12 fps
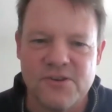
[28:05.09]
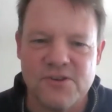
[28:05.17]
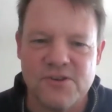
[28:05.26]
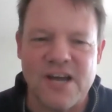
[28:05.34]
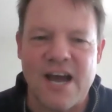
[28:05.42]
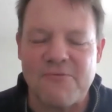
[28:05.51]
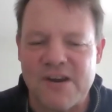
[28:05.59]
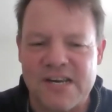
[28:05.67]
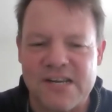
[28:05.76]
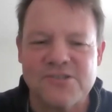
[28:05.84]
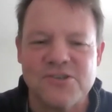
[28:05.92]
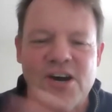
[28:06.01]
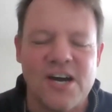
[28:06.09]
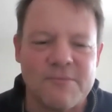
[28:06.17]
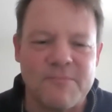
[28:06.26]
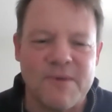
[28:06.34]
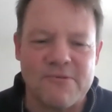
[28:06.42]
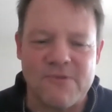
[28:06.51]
You're not ready to
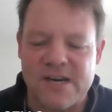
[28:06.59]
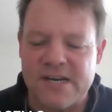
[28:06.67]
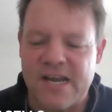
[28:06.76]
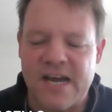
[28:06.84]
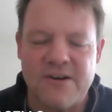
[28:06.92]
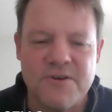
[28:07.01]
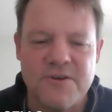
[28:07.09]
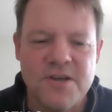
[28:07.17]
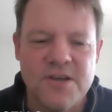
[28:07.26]
talk about it right now.